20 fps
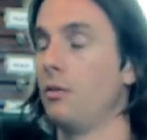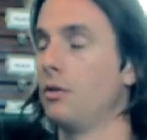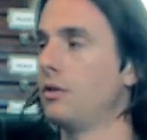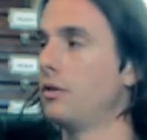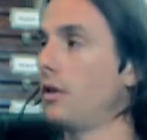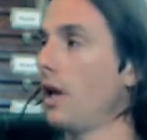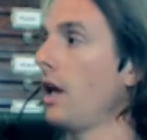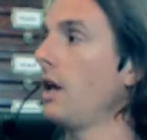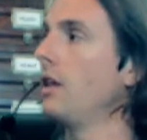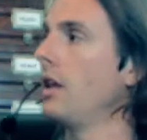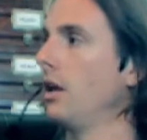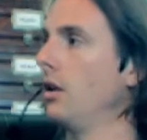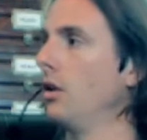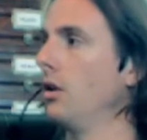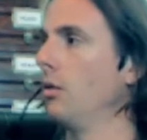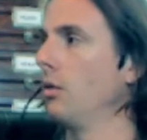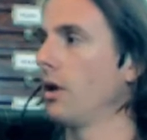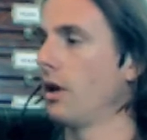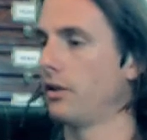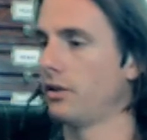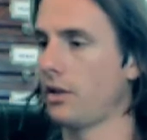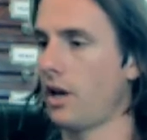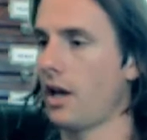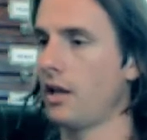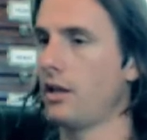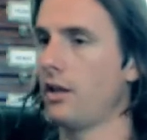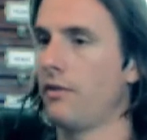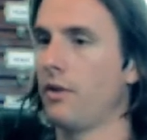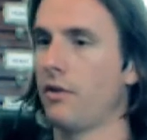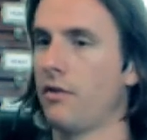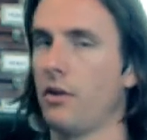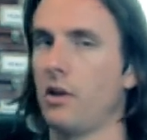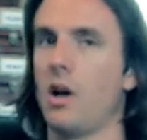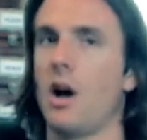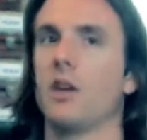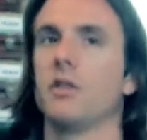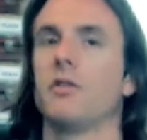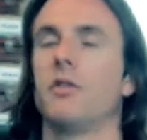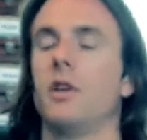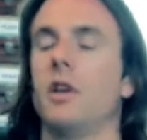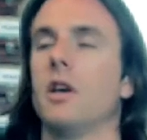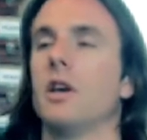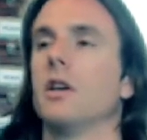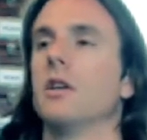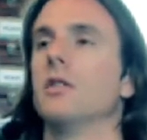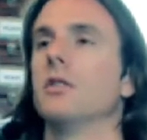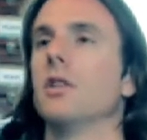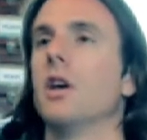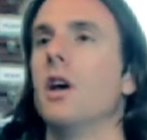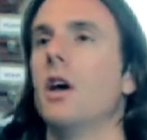say they do, what a scientific philosophy is,